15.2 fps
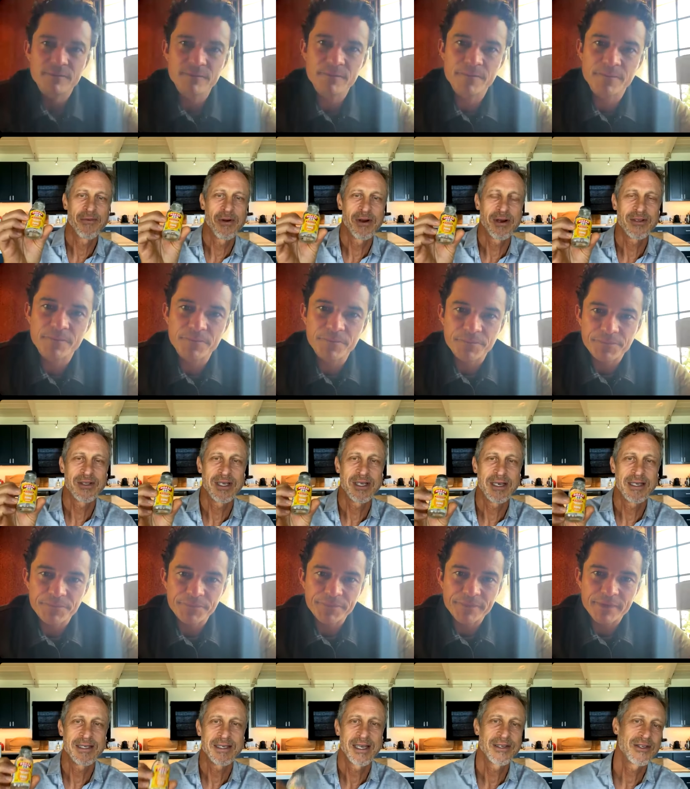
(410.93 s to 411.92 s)
Speaker 1: before is that
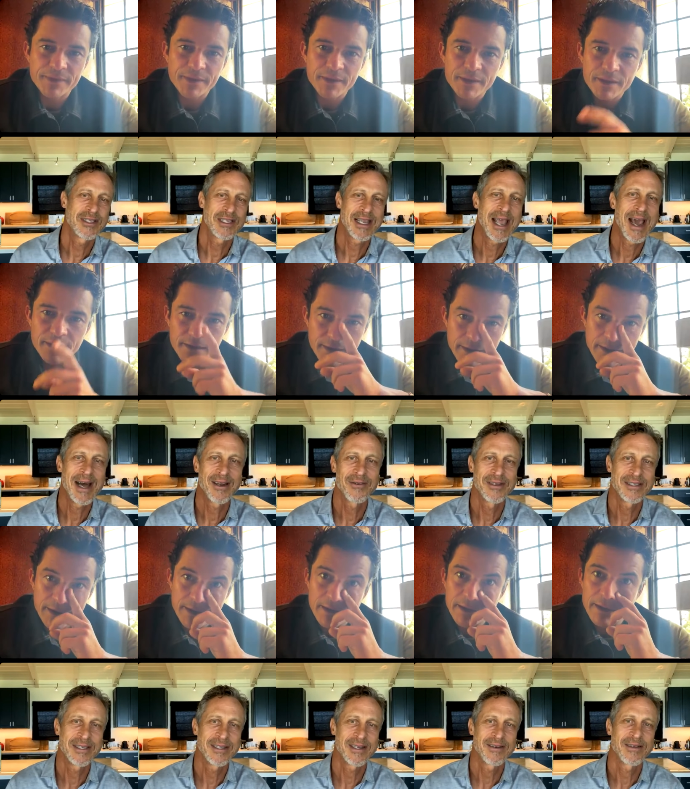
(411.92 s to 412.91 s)
it's not just the
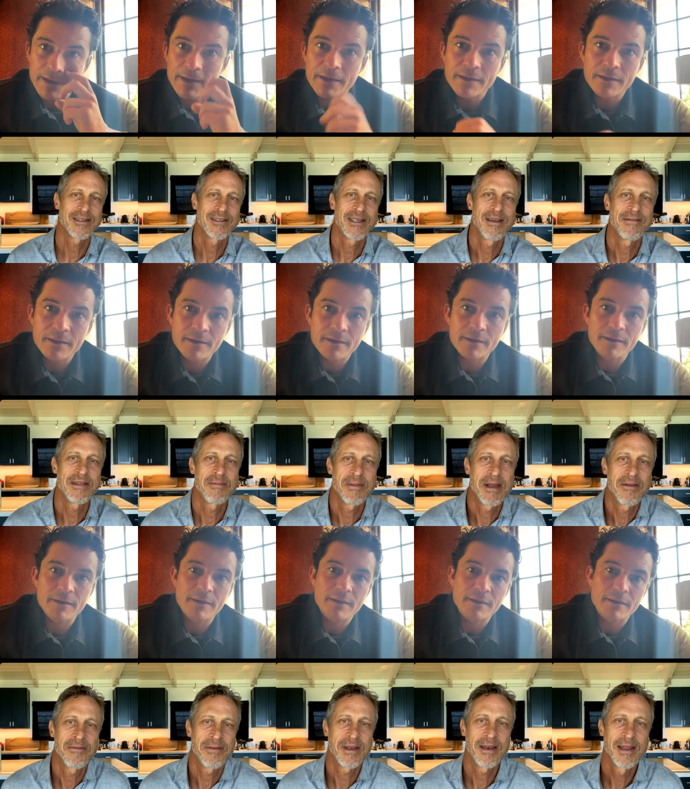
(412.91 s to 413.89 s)
calories in there that's having the
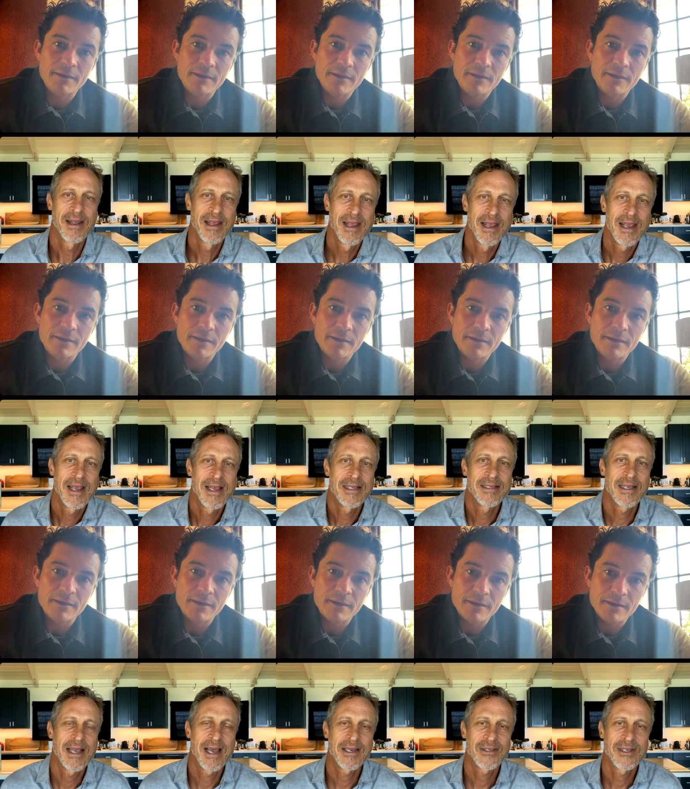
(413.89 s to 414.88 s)
benefit. It's
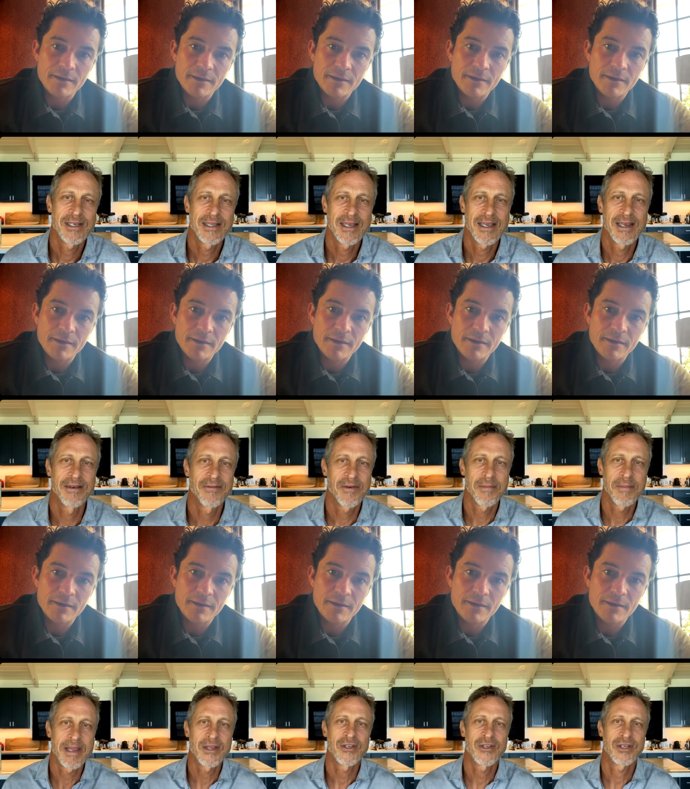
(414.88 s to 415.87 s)
actually the
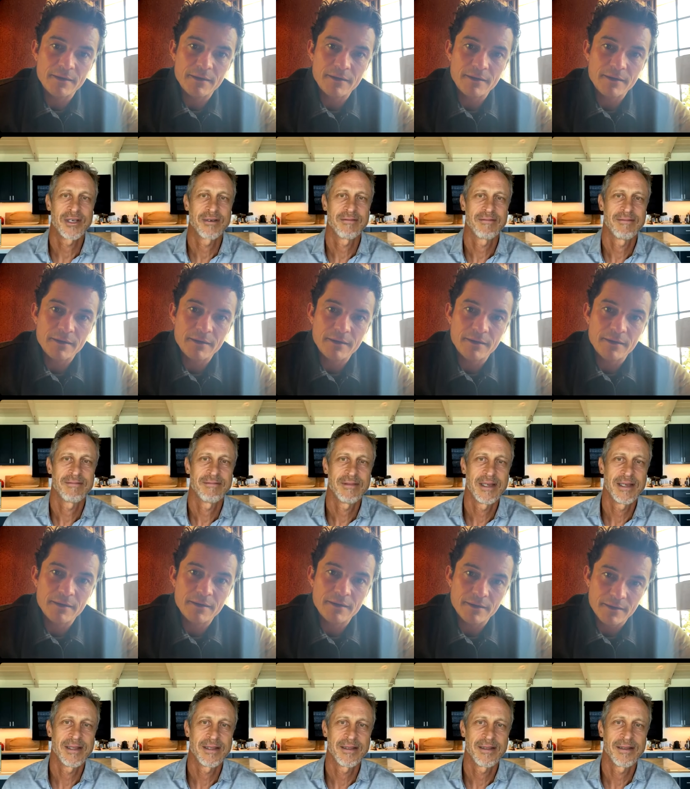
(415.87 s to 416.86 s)
information
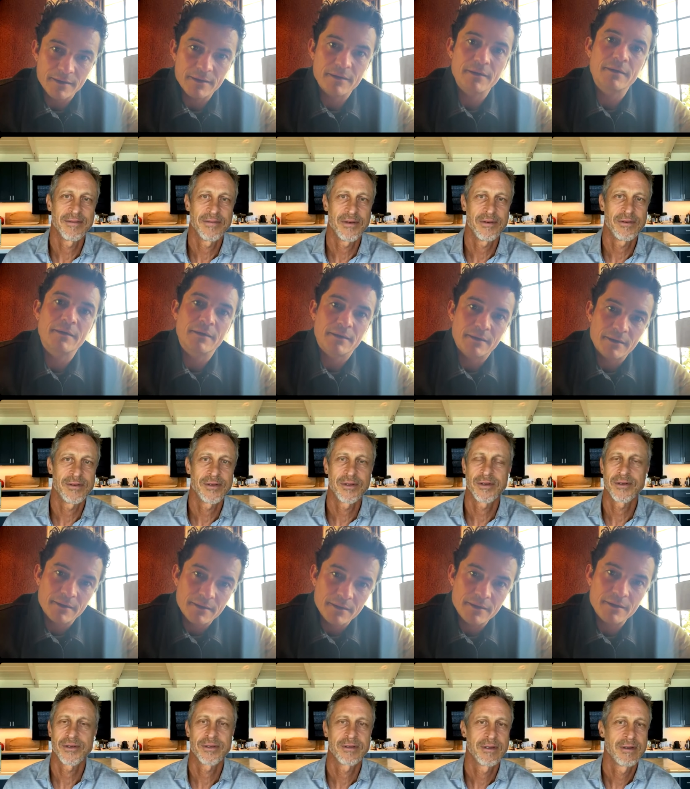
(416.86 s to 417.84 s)
in the food. So
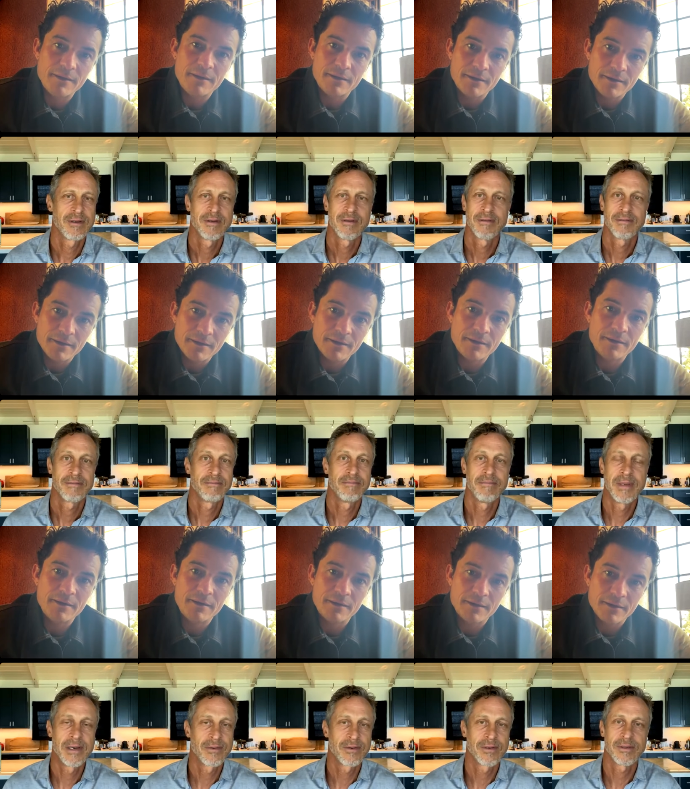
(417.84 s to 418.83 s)
there's
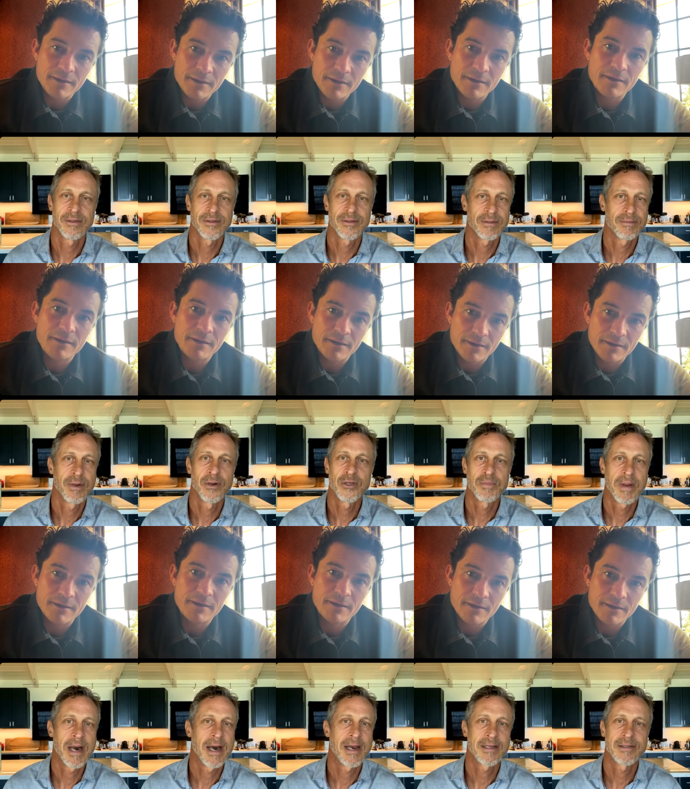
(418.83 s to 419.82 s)
minerals and
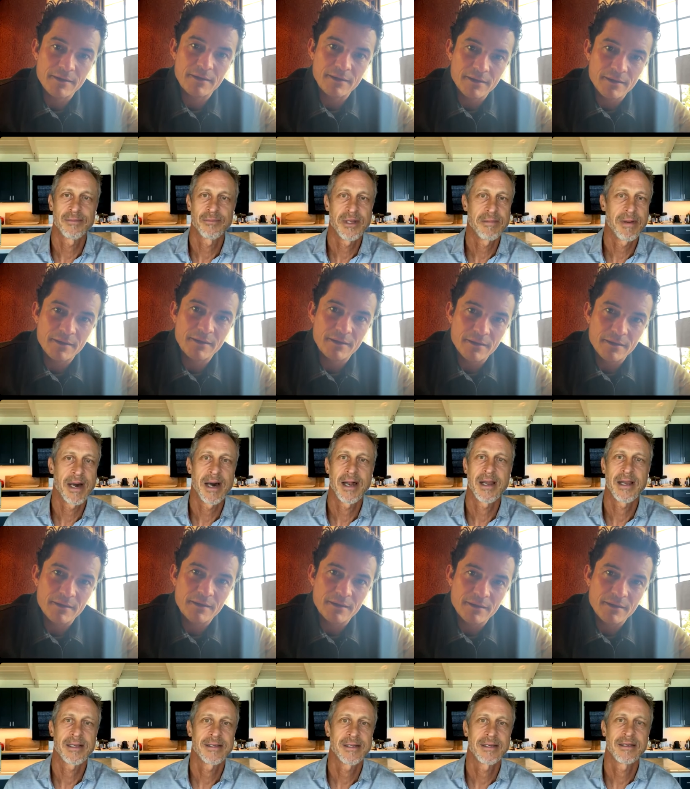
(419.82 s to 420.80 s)
postbiotics and
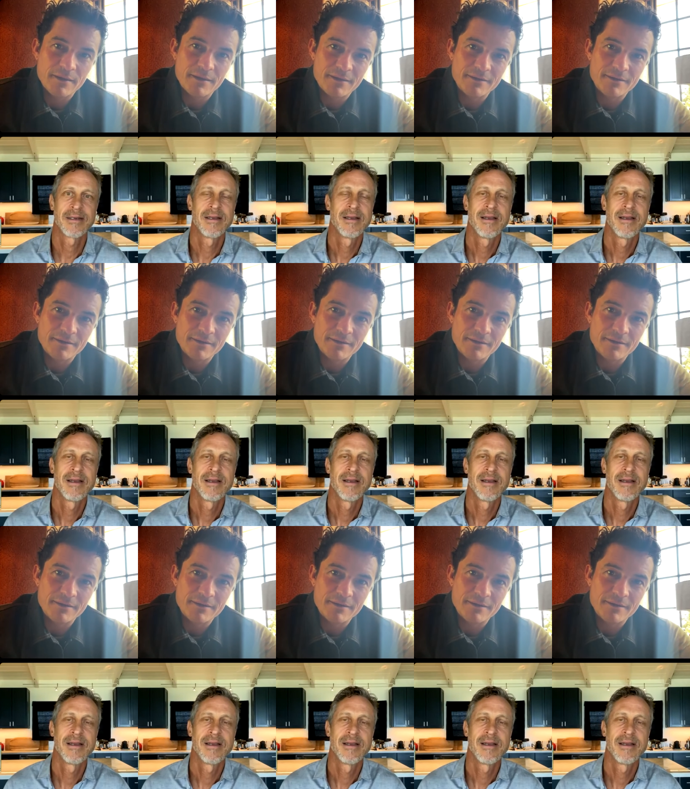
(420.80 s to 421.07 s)
prebiotics and